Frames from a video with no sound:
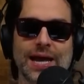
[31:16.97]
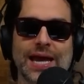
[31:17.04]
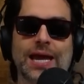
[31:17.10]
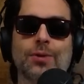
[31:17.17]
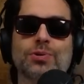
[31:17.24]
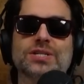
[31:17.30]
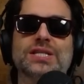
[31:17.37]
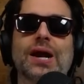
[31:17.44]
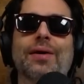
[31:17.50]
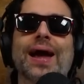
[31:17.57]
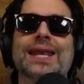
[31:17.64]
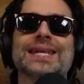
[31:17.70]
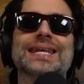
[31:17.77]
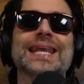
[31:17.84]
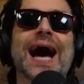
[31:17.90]
He was there
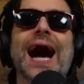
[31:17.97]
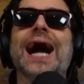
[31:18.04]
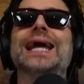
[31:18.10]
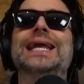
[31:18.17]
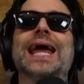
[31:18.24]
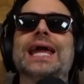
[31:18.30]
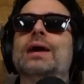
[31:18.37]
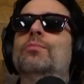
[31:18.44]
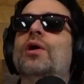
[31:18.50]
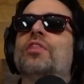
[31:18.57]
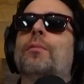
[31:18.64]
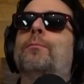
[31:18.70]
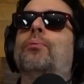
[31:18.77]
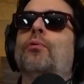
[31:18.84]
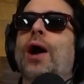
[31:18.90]
at 9 a.m. with
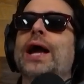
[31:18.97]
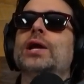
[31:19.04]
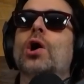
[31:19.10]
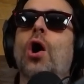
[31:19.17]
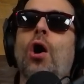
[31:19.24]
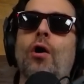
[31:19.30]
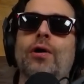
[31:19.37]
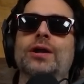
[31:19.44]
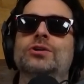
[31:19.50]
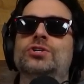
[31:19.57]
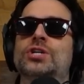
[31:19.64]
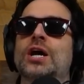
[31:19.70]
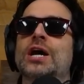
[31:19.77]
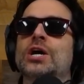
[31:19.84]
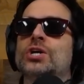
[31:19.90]
a bright
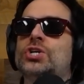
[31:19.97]
orange,